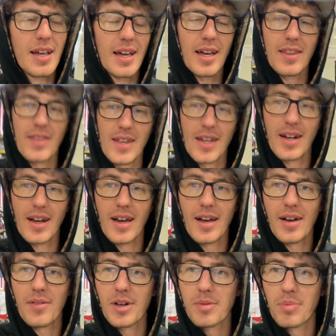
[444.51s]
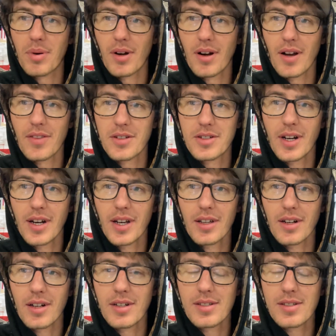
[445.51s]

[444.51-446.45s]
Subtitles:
and then we put her on the trailer.